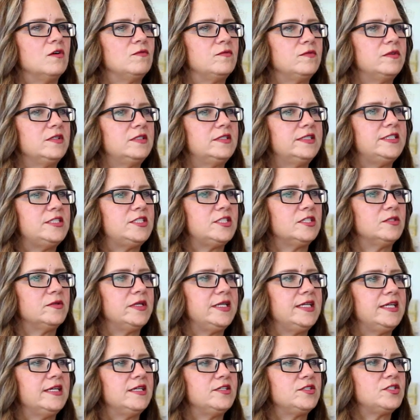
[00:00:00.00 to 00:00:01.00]
are really
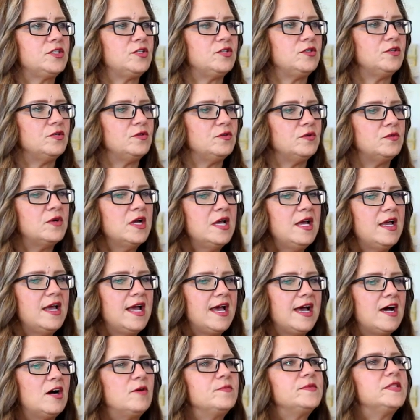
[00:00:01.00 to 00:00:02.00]
doing it to
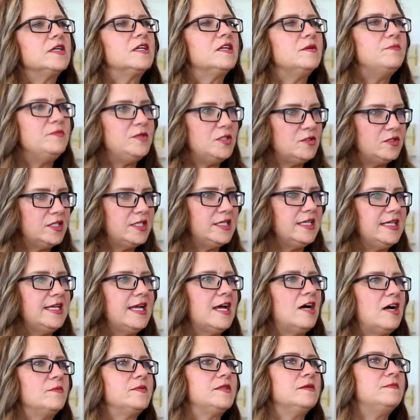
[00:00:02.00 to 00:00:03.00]
help the community,
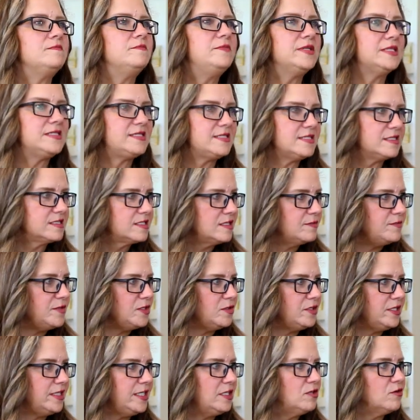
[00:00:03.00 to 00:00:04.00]
help the business
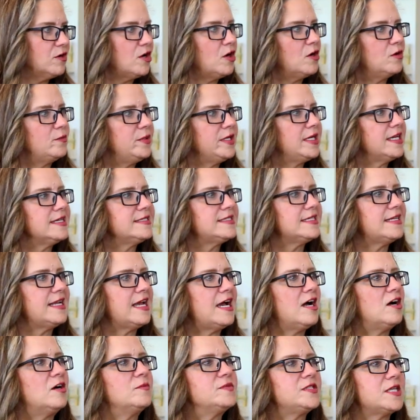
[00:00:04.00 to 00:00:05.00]
community grow, because it
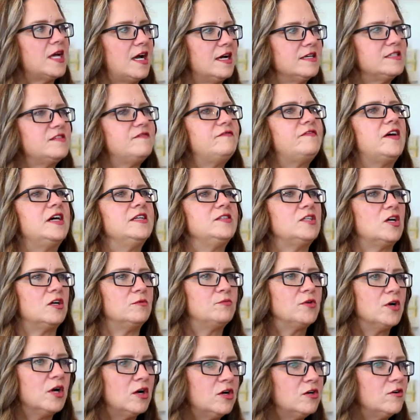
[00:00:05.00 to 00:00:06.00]
helps us fund our
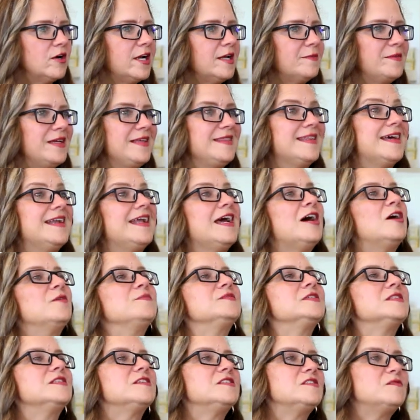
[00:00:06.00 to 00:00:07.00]
programming that
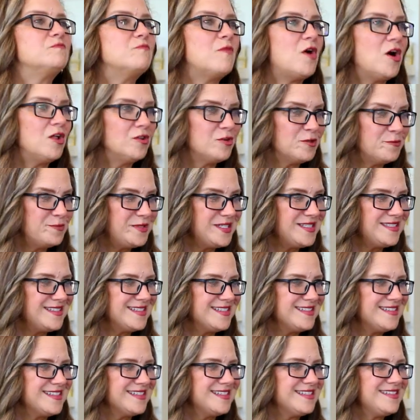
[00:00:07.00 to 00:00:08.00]
helps the smaller
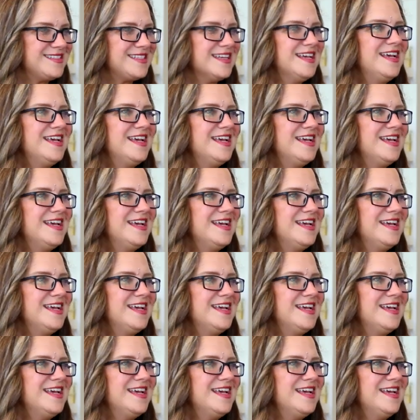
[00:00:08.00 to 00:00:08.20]
businesses.